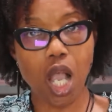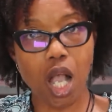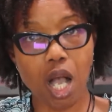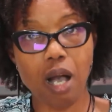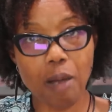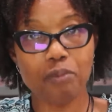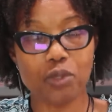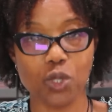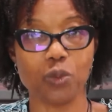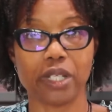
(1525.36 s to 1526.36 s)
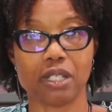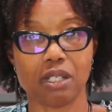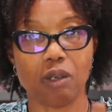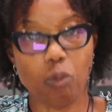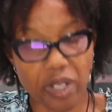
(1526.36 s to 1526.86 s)
come to
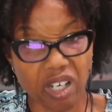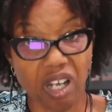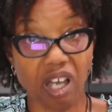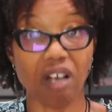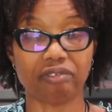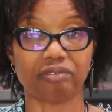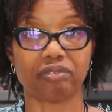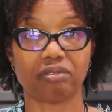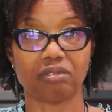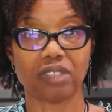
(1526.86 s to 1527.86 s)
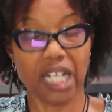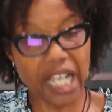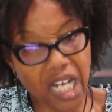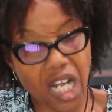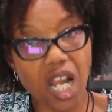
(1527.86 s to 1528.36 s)
it with love.
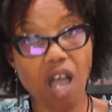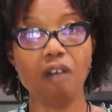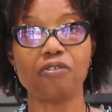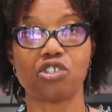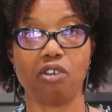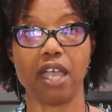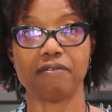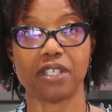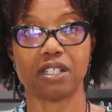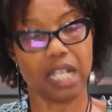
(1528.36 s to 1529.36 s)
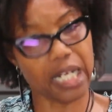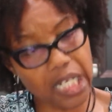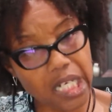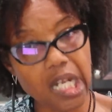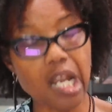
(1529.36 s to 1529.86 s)
Let love drive it.
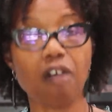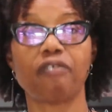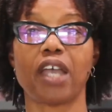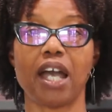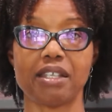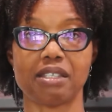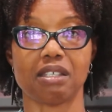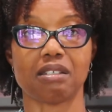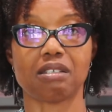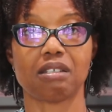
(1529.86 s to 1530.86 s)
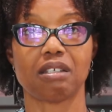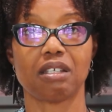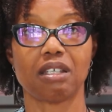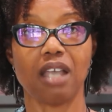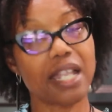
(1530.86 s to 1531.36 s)
Let love guide it.
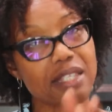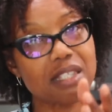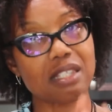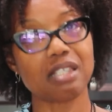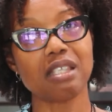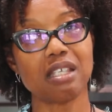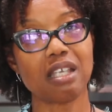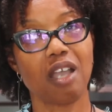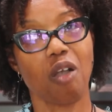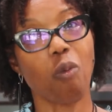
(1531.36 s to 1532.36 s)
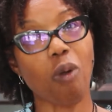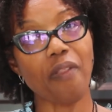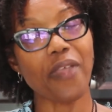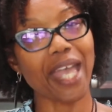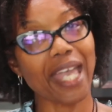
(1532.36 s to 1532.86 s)
And see
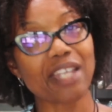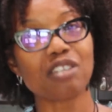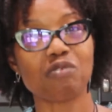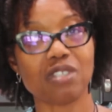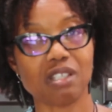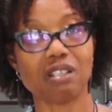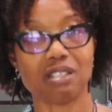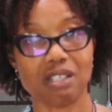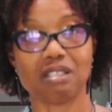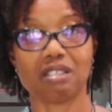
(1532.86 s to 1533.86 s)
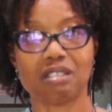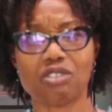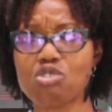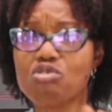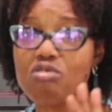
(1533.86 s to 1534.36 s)
what the end result is.
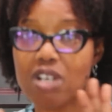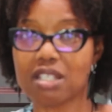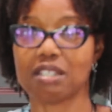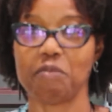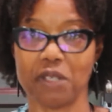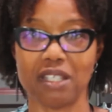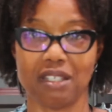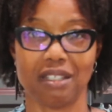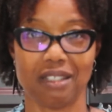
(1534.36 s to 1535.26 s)
Trust me.